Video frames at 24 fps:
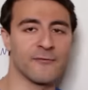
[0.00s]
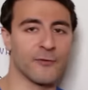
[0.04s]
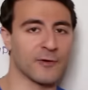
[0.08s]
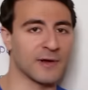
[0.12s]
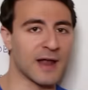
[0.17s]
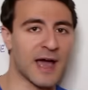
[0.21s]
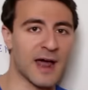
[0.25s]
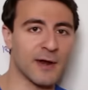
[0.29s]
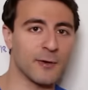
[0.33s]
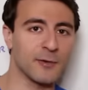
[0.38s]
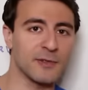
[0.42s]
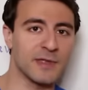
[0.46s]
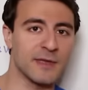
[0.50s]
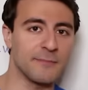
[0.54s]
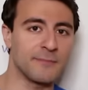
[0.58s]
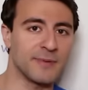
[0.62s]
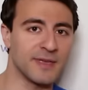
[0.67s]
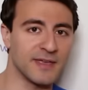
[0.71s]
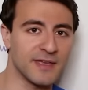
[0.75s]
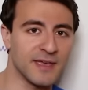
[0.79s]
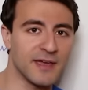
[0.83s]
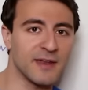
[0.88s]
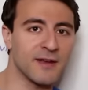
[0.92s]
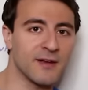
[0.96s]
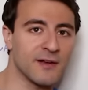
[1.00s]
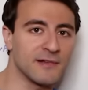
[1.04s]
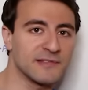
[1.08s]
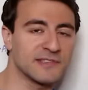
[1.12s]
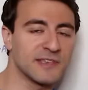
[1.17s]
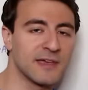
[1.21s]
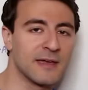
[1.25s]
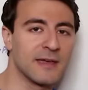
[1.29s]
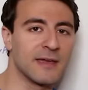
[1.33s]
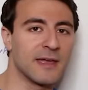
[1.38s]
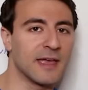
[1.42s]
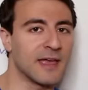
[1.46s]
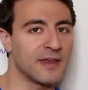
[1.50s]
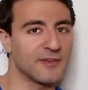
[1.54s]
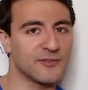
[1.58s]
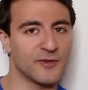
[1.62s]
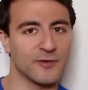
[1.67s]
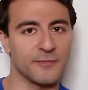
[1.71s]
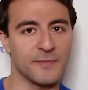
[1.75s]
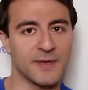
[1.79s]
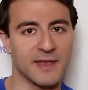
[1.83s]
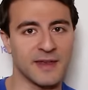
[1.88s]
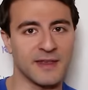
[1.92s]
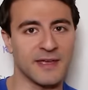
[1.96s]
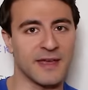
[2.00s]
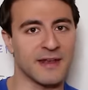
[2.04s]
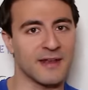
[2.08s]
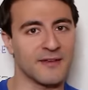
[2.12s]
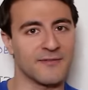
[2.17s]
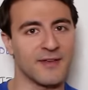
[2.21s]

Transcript: for not only beginners, intermediate and